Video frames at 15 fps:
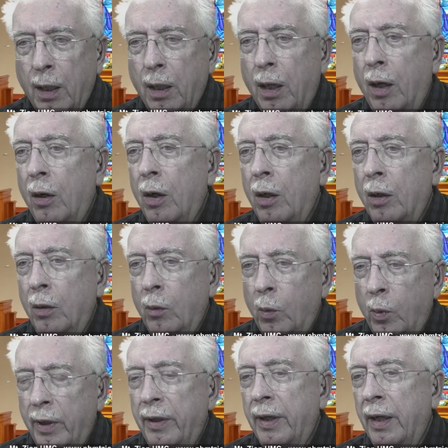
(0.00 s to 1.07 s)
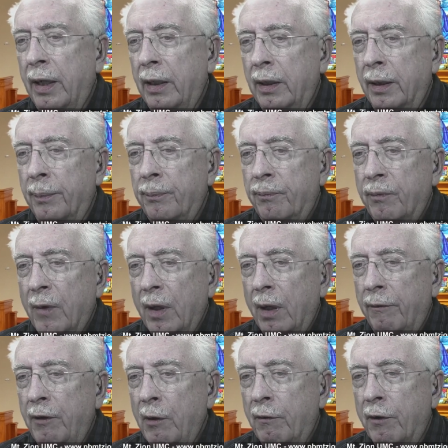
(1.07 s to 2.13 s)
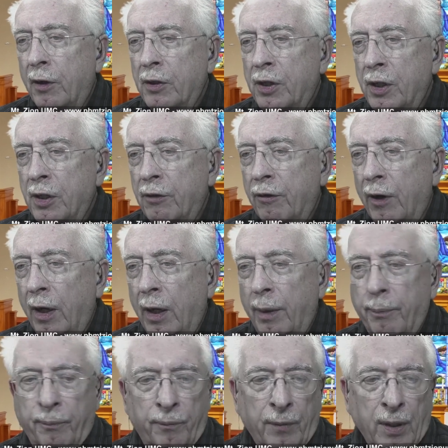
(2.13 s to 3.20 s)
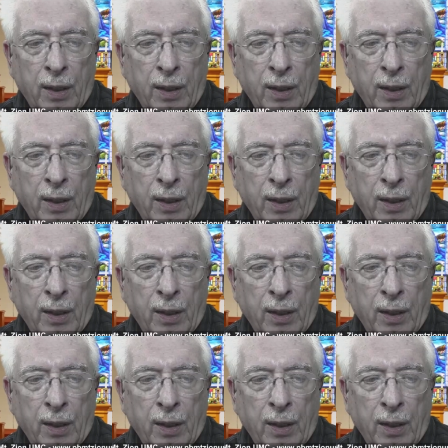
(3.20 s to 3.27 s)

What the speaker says: along with a few verses from